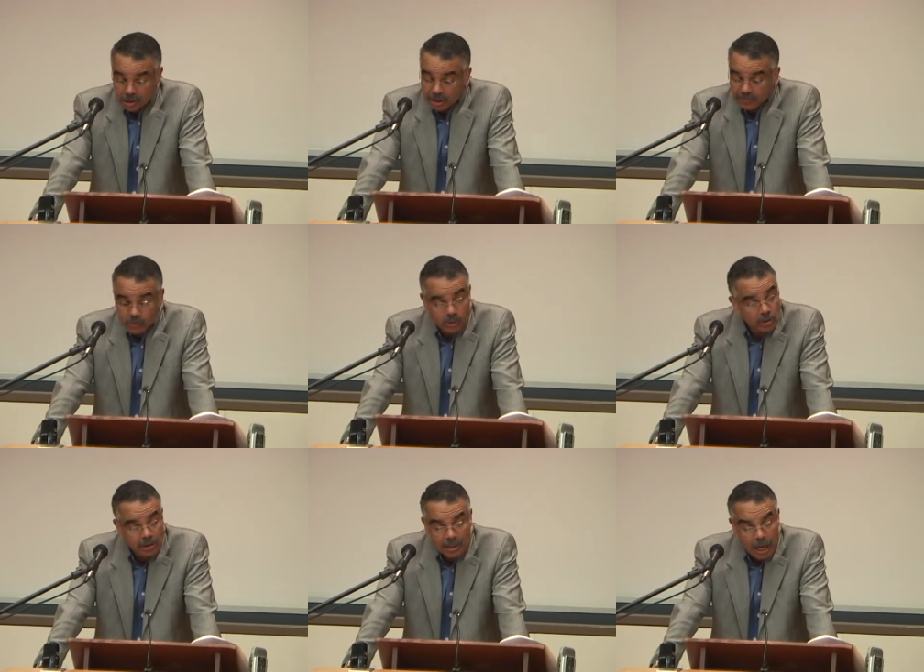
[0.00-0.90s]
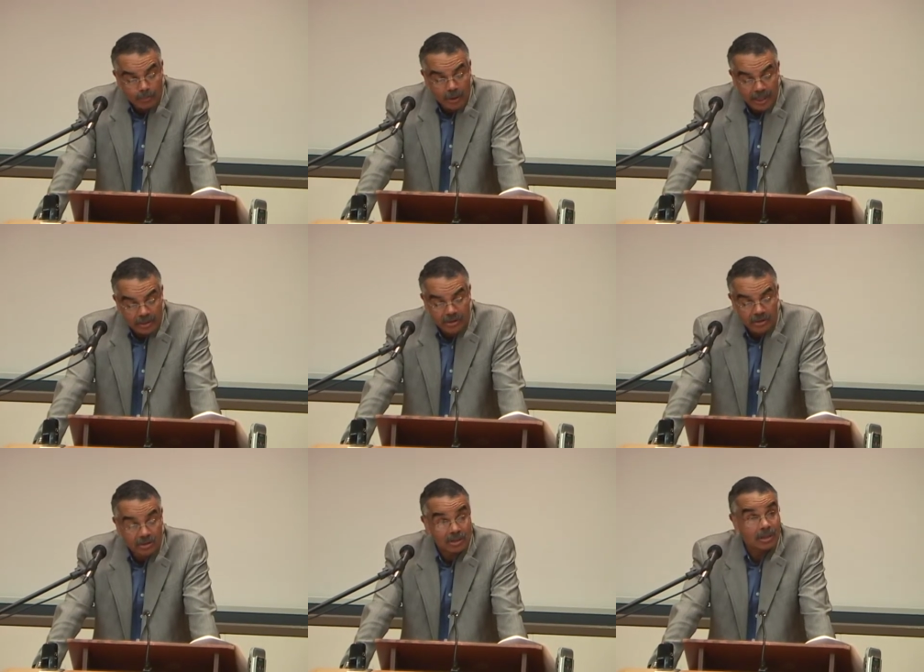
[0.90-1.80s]
If you couldn't comprehend
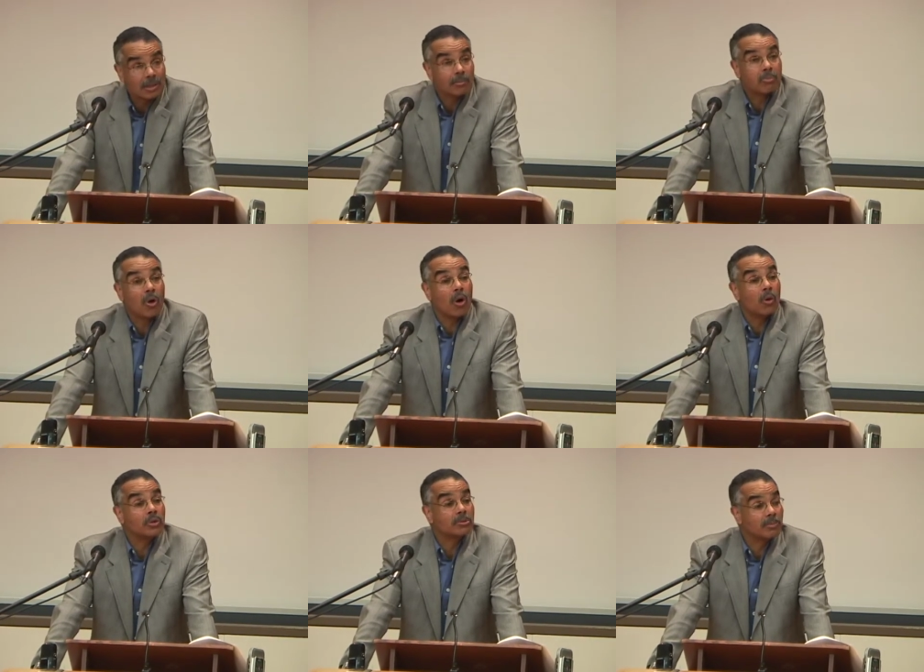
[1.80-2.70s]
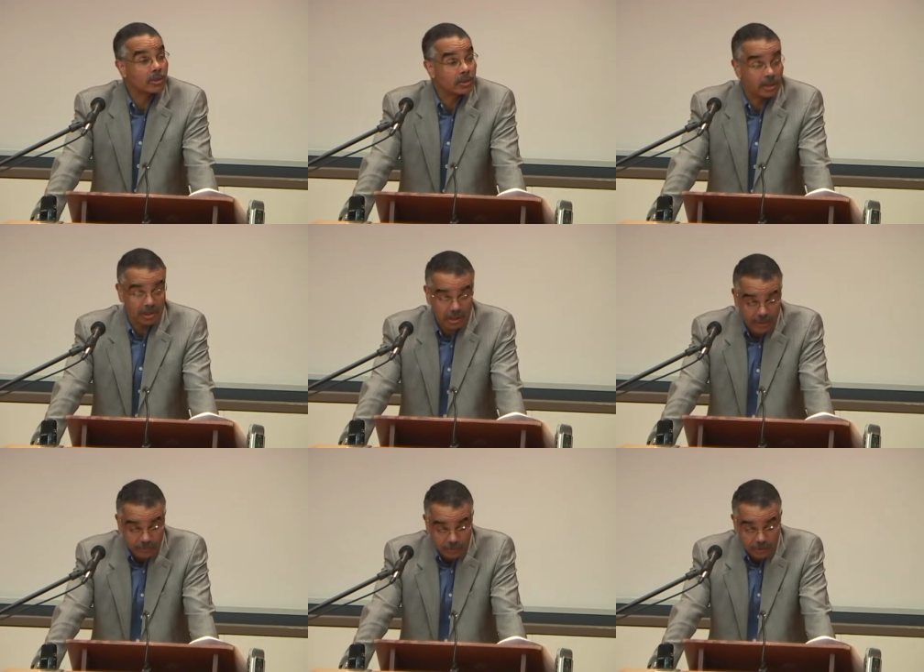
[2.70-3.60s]
this, Paul was merely a
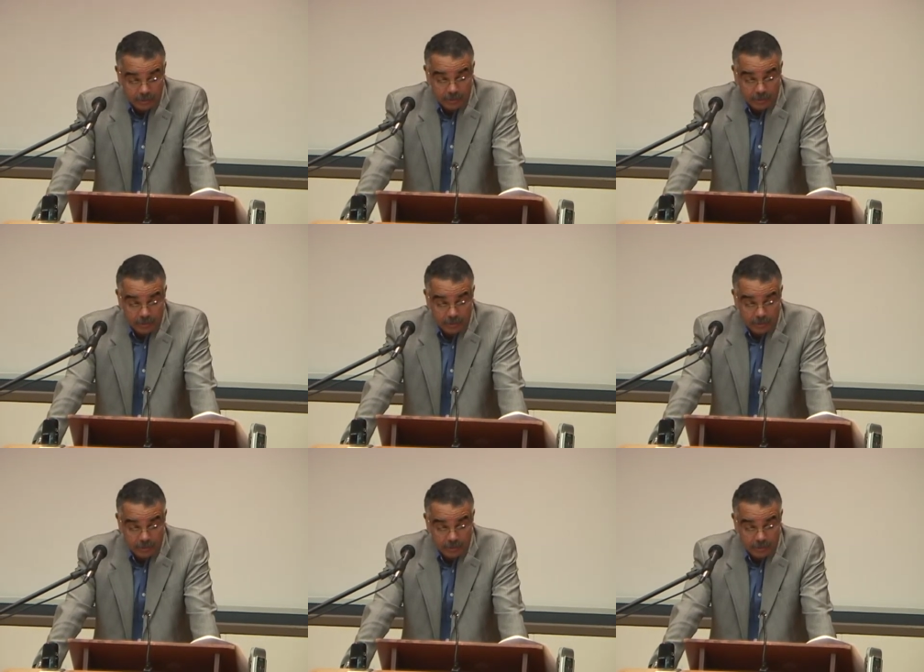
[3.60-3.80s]
cipher.